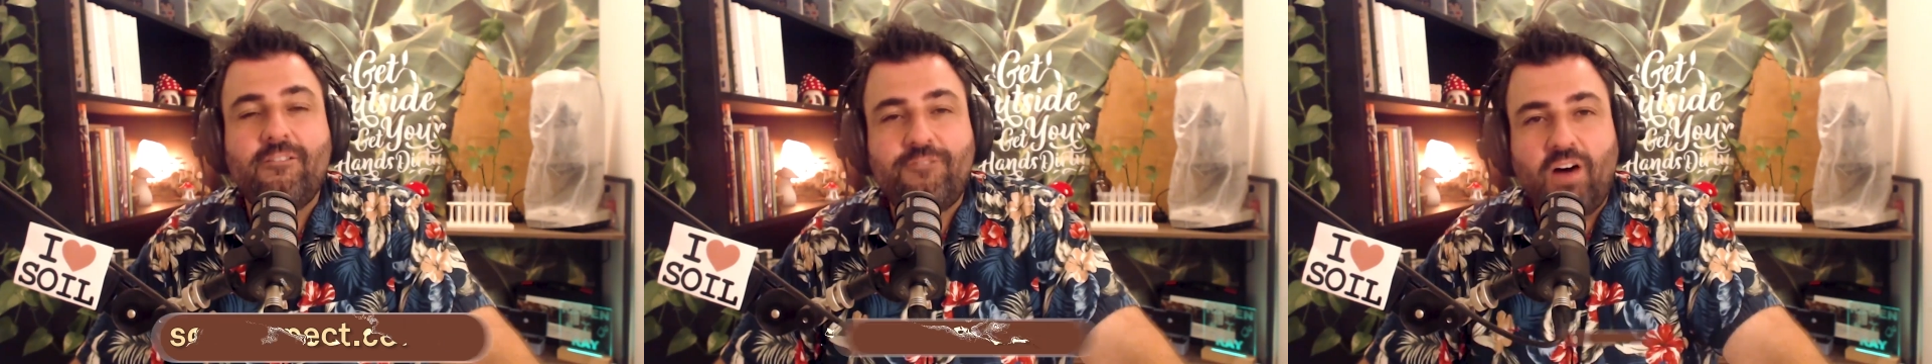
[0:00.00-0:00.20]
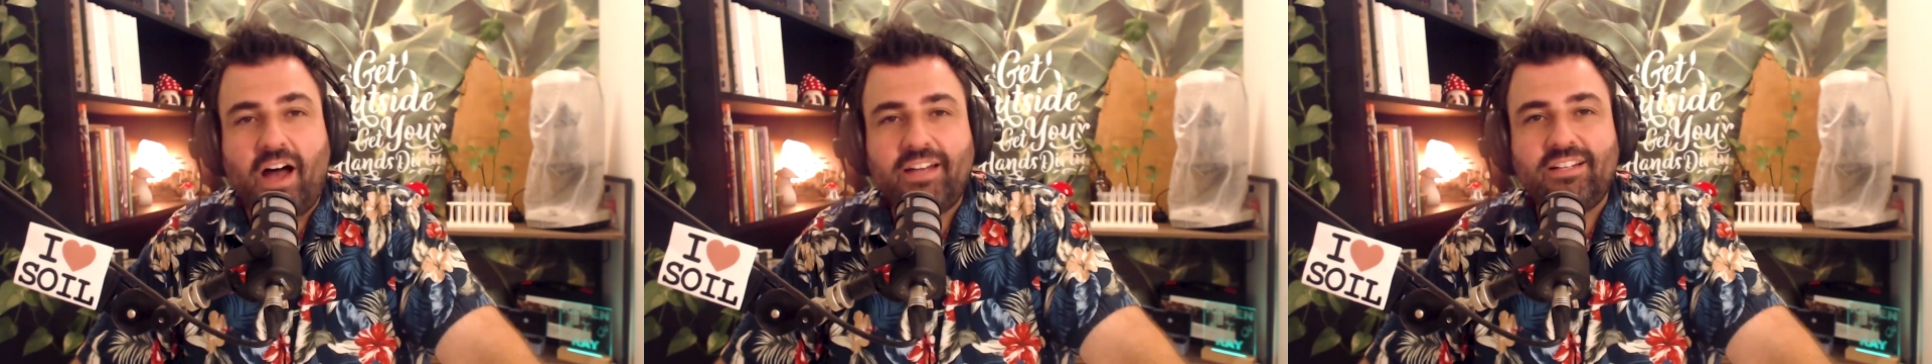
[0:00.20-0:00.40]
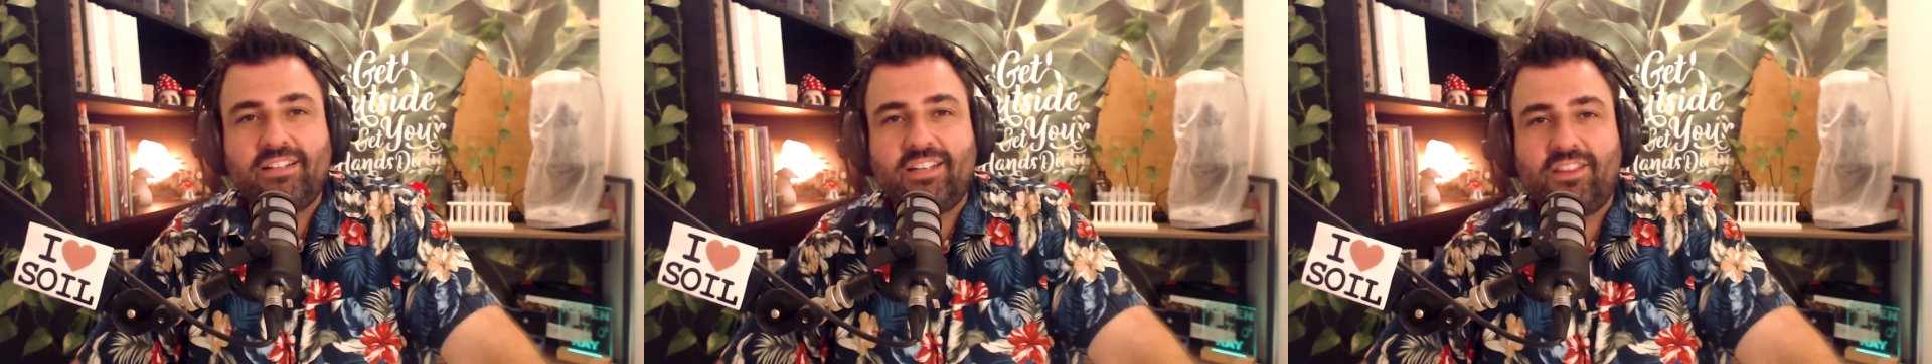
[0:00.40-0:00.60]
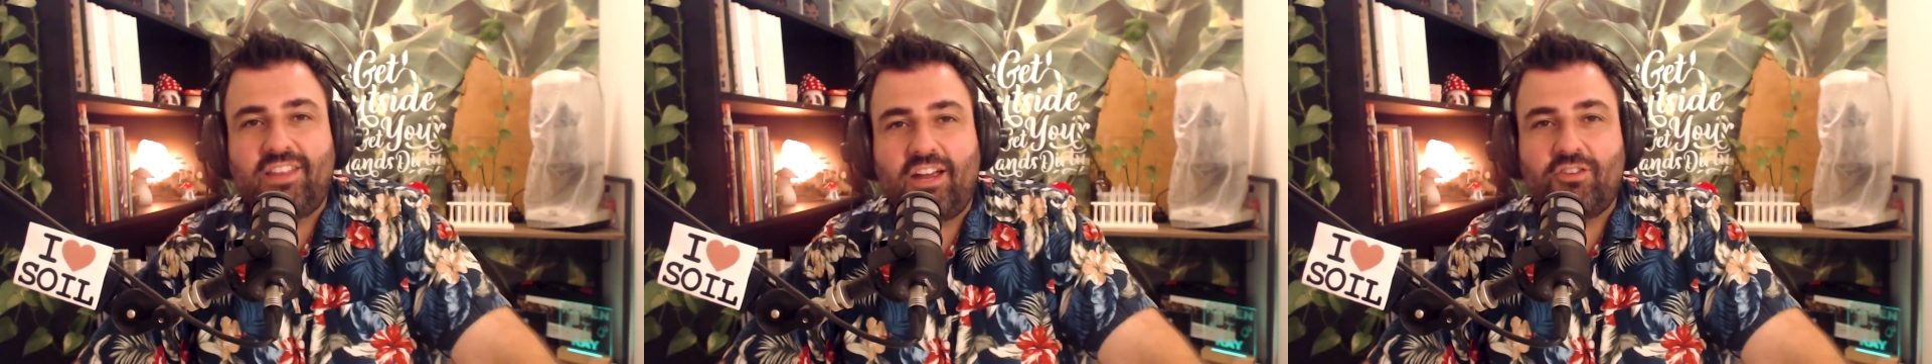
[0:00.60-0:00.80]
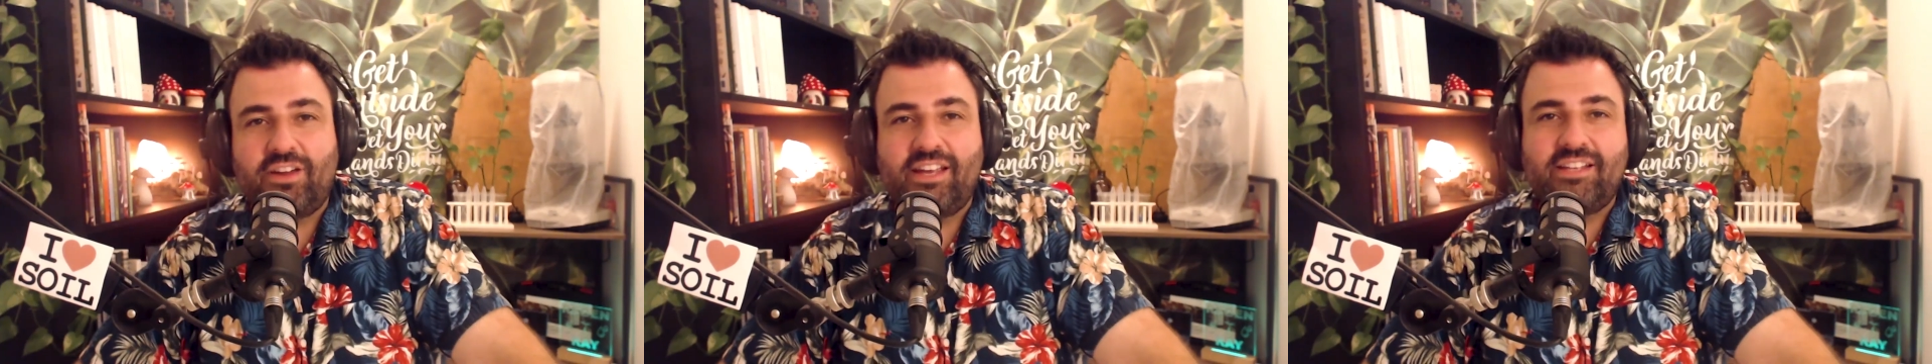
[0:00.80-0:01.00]
Finally,
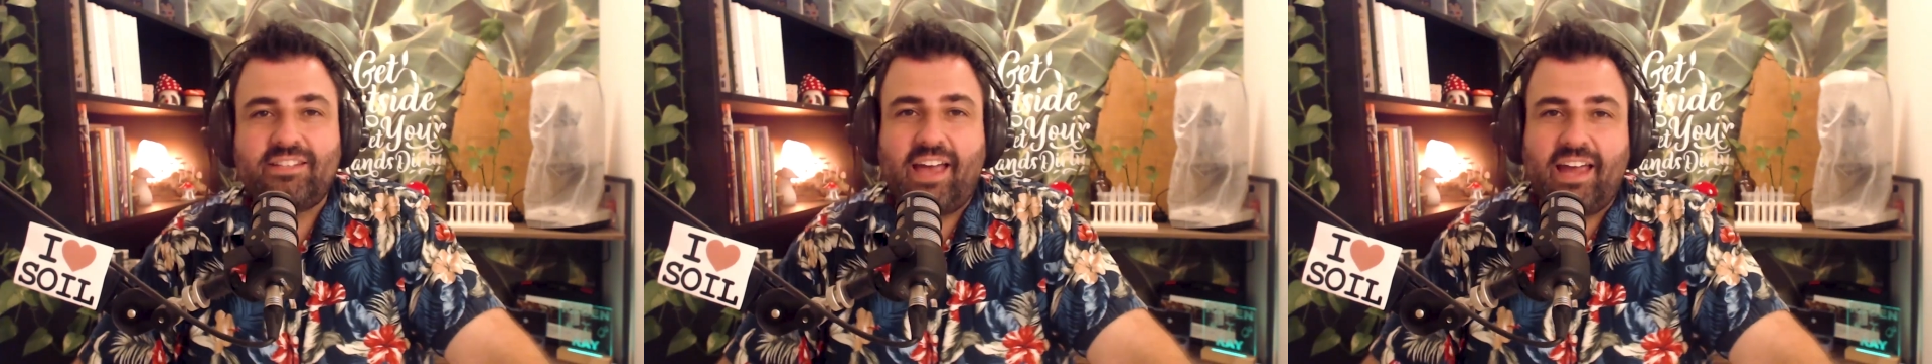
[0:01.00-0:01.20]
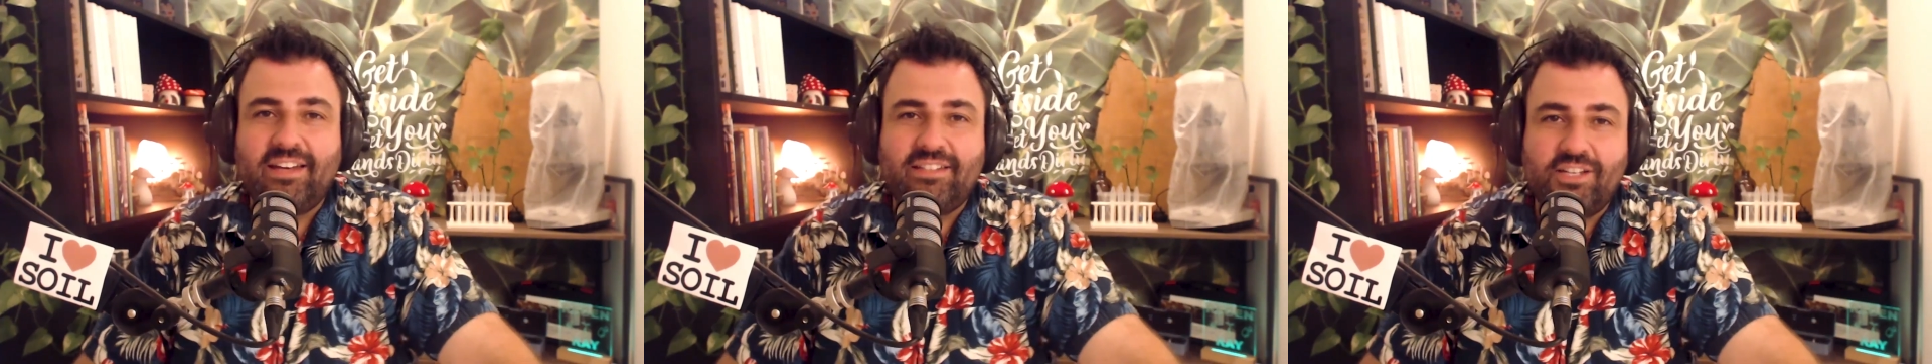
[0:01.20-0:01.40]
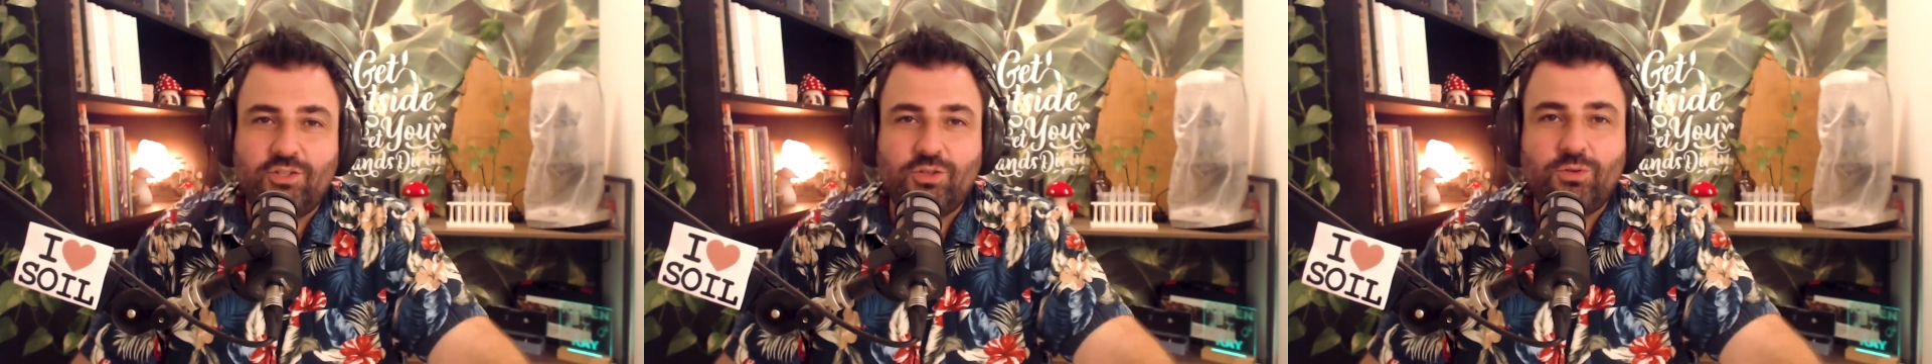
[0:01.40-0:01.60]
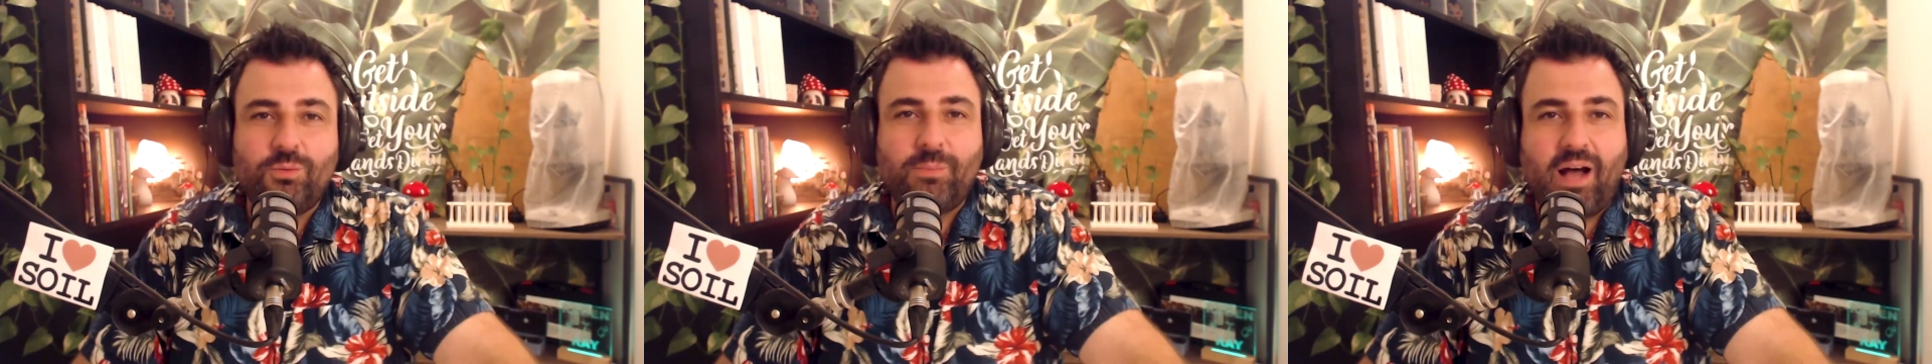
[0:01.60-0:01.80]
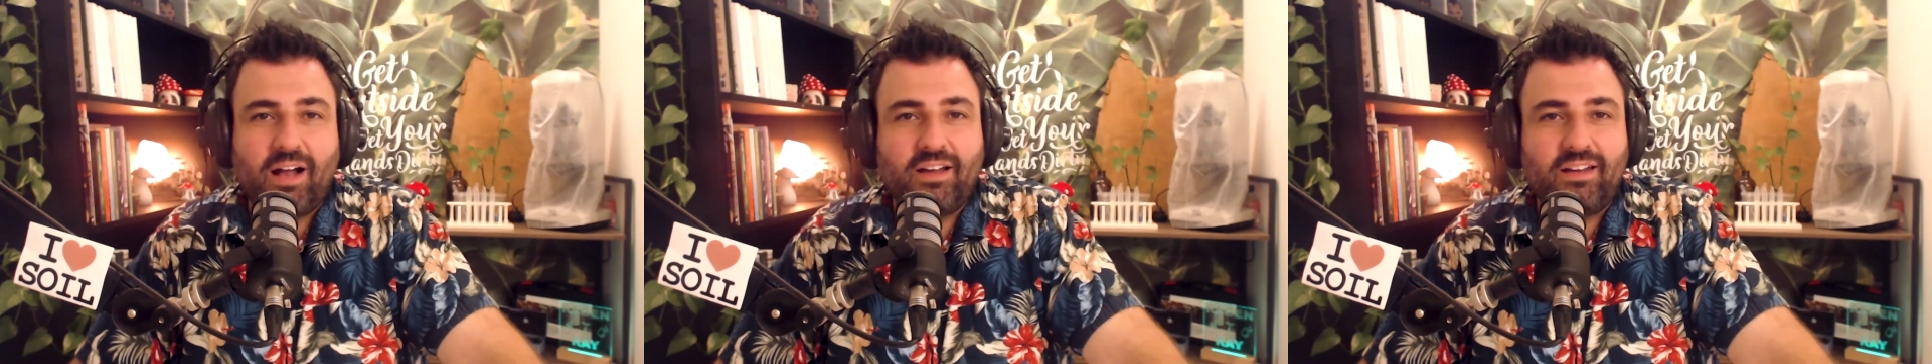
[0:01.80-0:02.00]
there is a digital
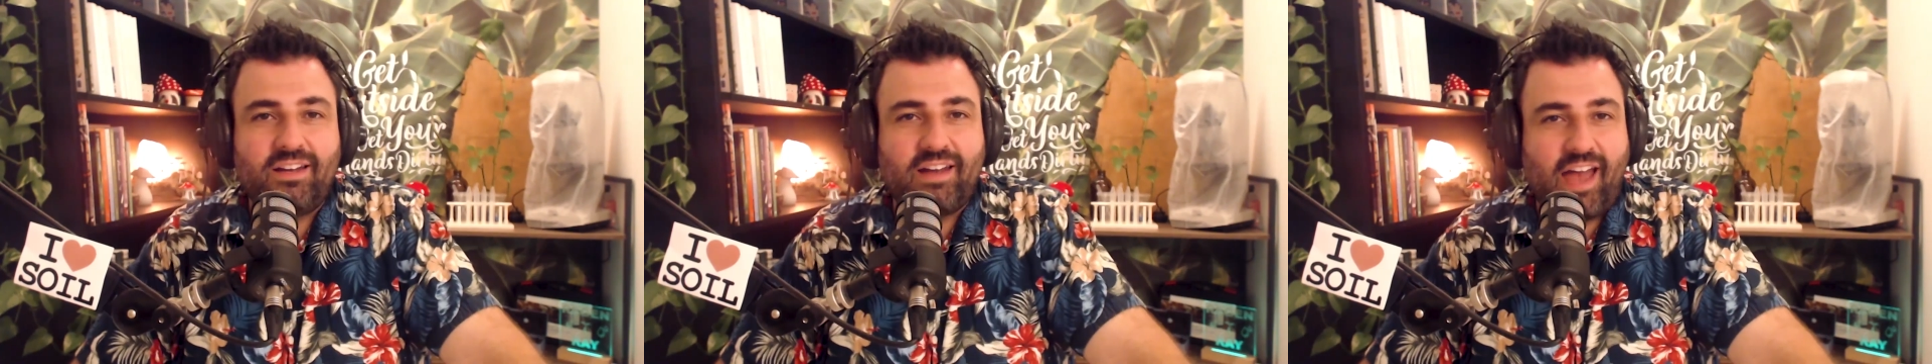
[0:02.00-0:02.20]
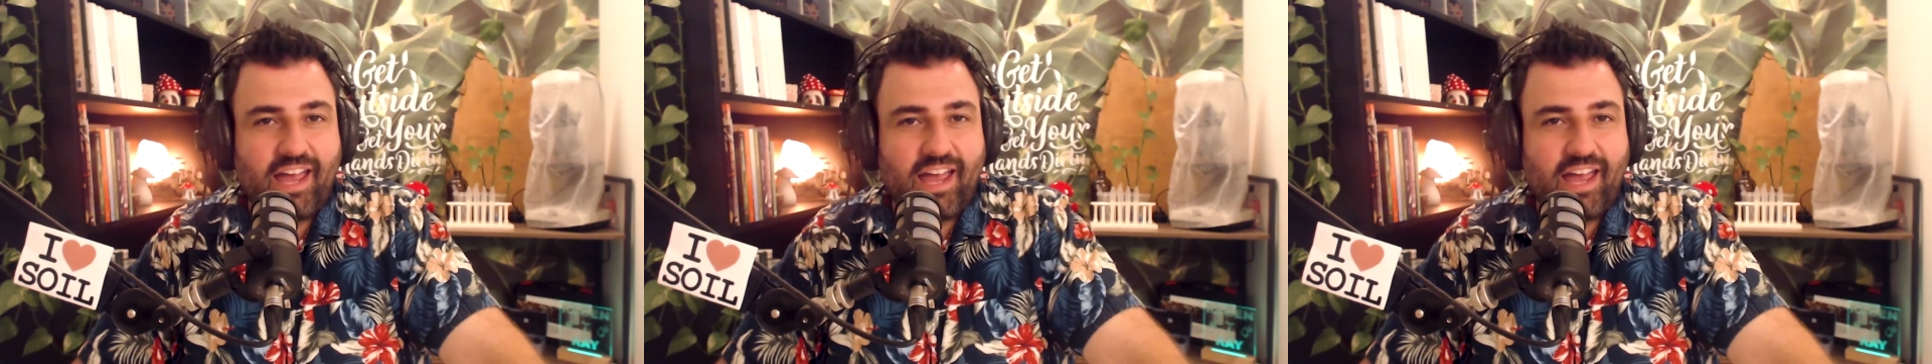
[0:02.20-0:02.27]
marketing